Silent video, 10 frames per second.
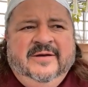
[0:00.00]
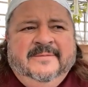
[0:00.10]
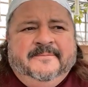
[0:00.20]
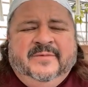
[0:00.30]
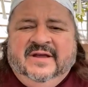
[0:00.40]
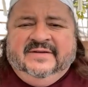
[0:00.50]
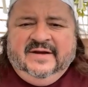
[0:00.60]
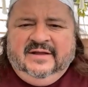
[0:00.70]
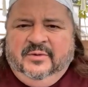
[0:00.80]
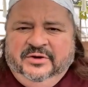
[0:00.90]
It's not
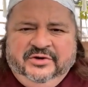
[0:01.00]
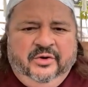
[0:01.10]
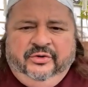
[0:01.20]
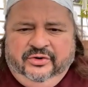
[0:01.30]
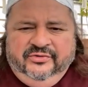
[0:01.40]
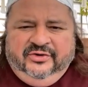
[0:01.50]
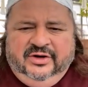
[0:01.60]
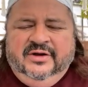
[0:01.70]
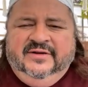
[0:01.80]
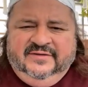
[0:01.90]
like we don't use it.
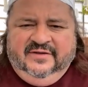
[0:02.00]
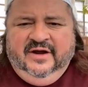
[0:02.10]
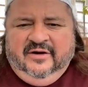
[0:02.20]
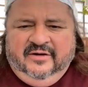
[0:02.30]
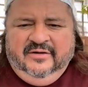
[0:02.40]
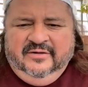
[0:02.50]
It's there.